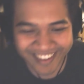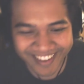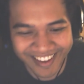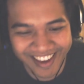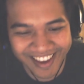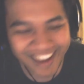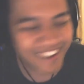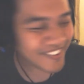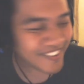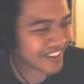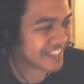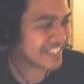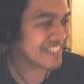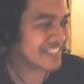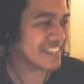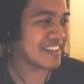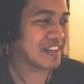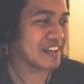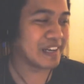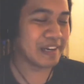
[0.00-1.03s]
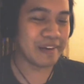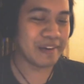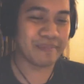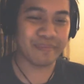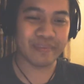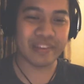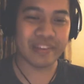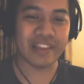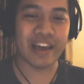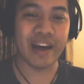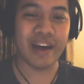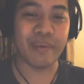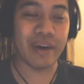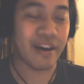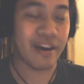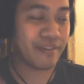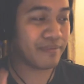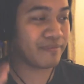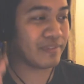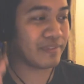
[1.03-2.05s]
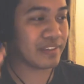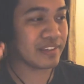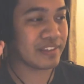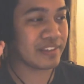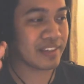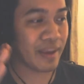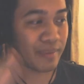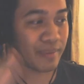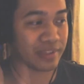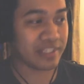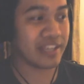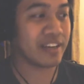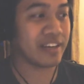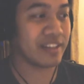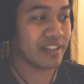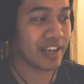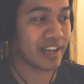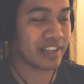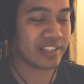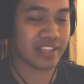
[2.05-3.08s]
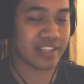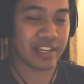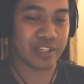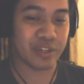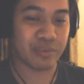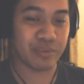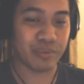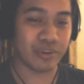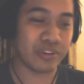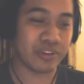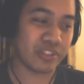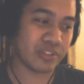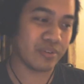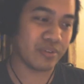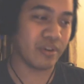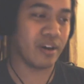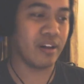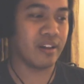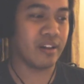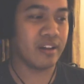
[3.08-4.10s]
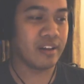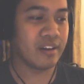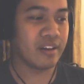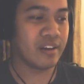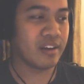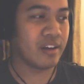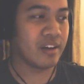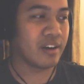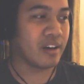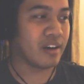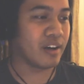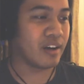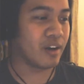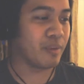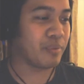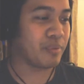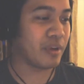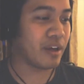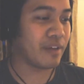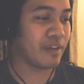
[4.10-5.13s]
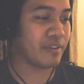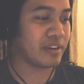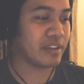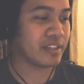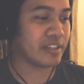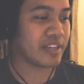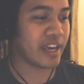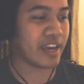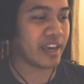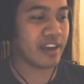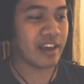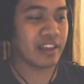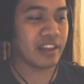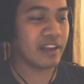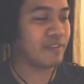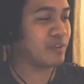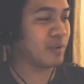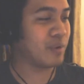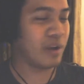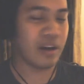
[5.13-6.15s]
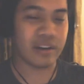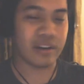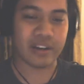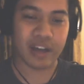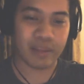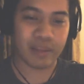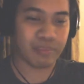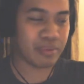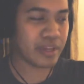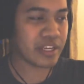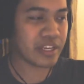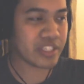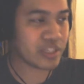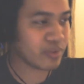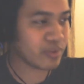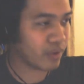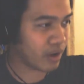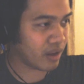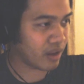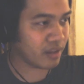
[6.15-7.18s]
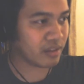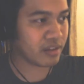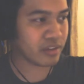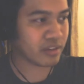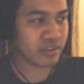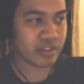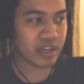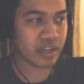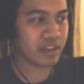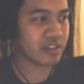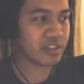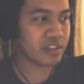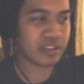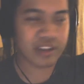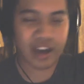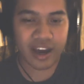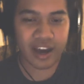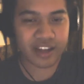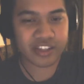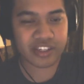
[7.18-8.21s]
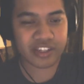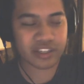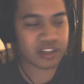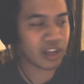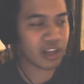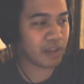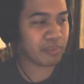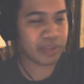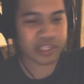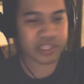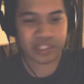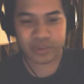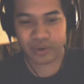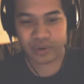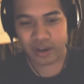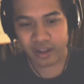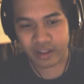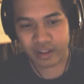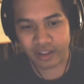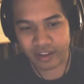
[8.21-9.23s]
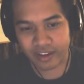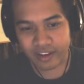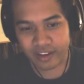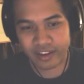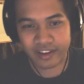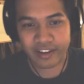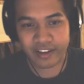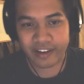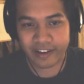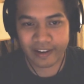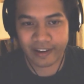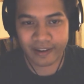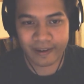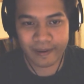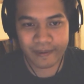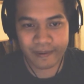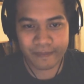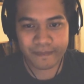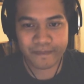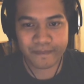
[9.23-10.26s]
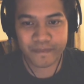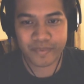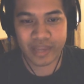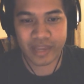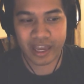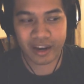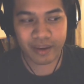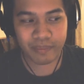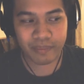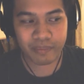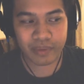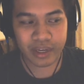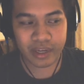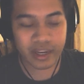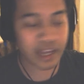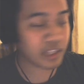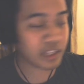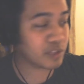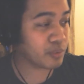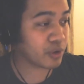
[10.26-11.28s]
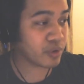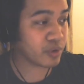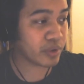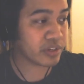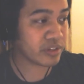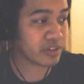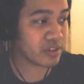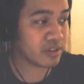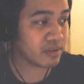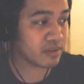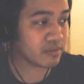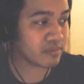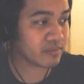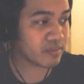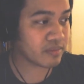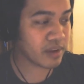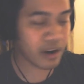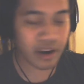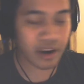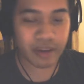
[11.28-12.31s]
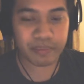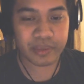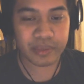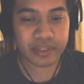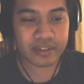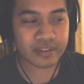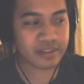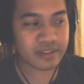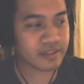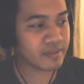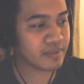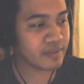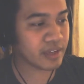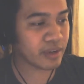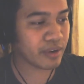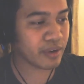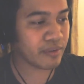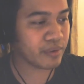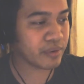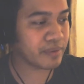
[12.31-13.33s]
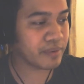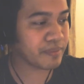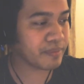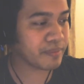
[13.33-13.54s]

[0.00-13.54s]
Anyways, I'm gonna say good night / good morning to you all. Hope you all have a good day. I love you all. God bless you all. You know, shout out to God. God bless you all. And I'm gonna answer more questions soon. All right, peace. Later, everyone.